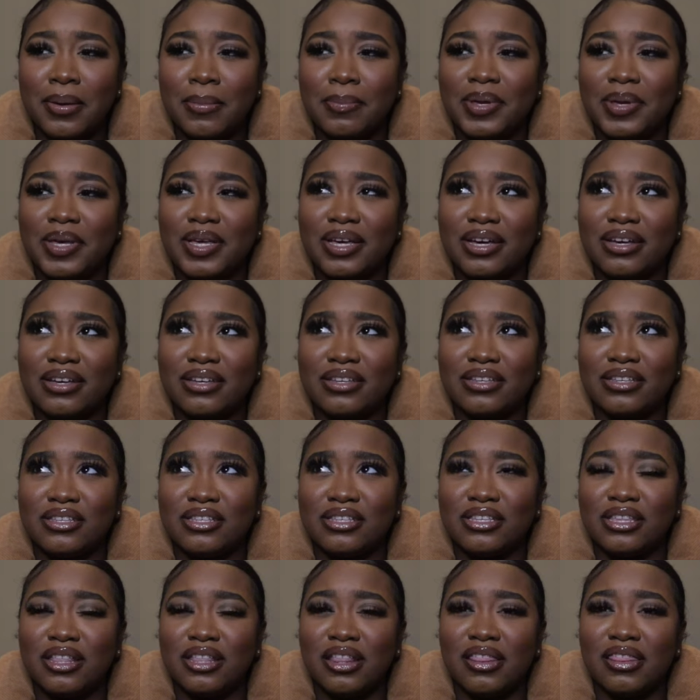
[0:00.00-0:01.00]
because
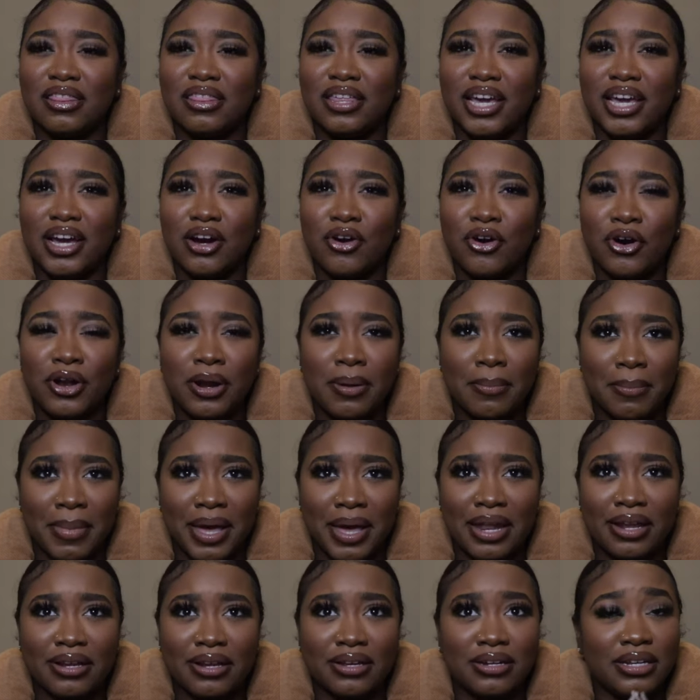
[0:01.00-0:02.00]
they
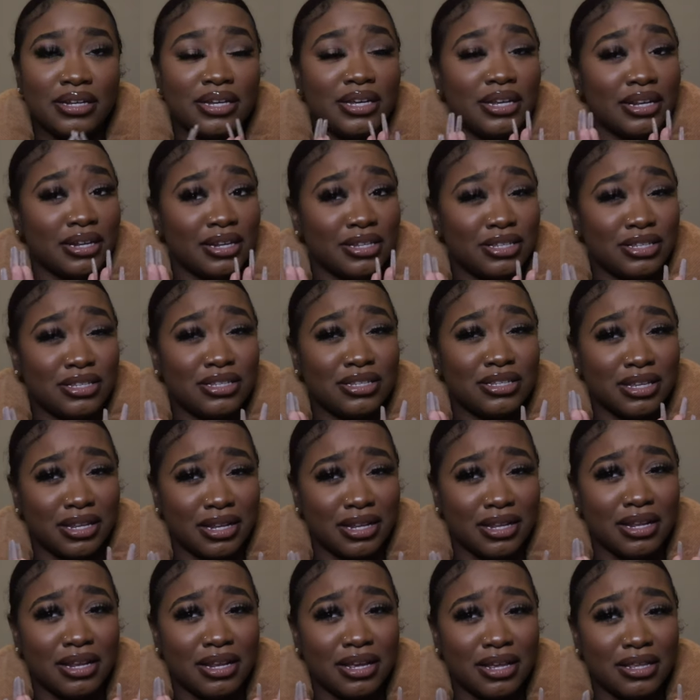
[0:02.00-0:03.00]
automatically and this is
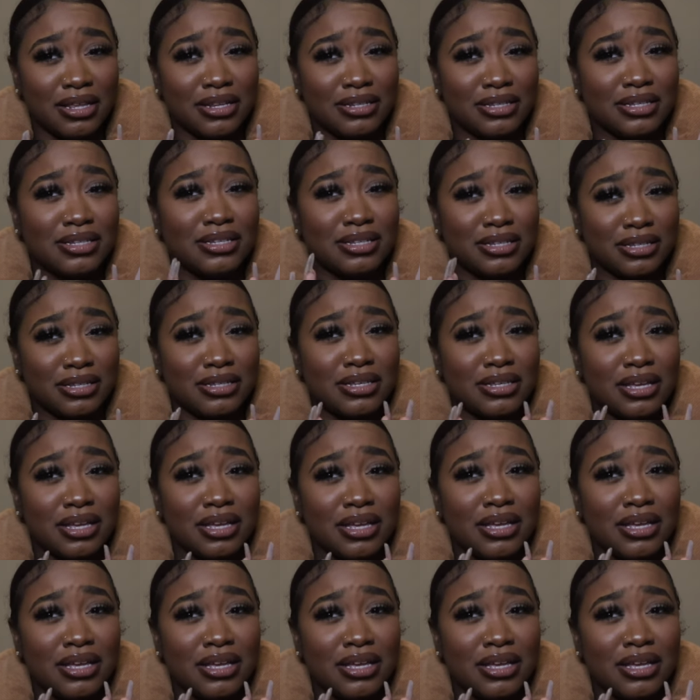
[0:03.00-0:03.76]
an this is